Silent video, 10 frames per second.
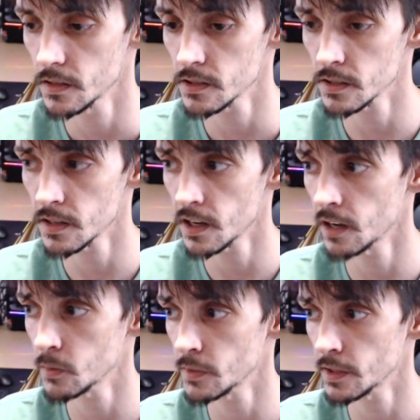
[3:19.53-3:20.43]
So
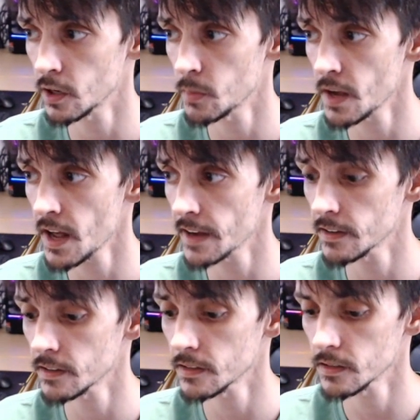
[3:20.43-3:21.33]
now when we go back
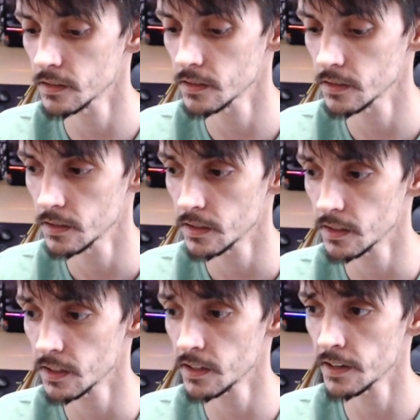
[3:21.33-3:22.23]

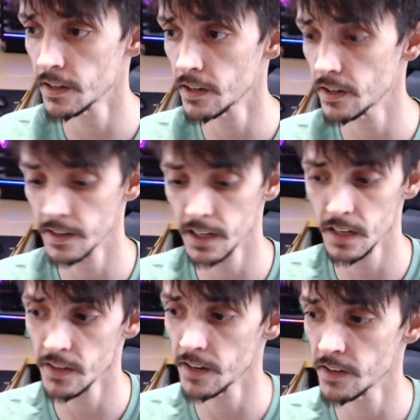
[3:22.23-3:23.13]
in here and
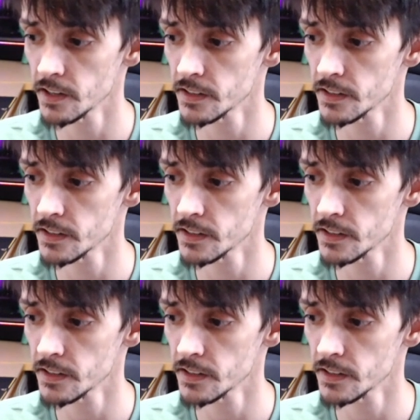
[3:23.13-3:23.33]
give that another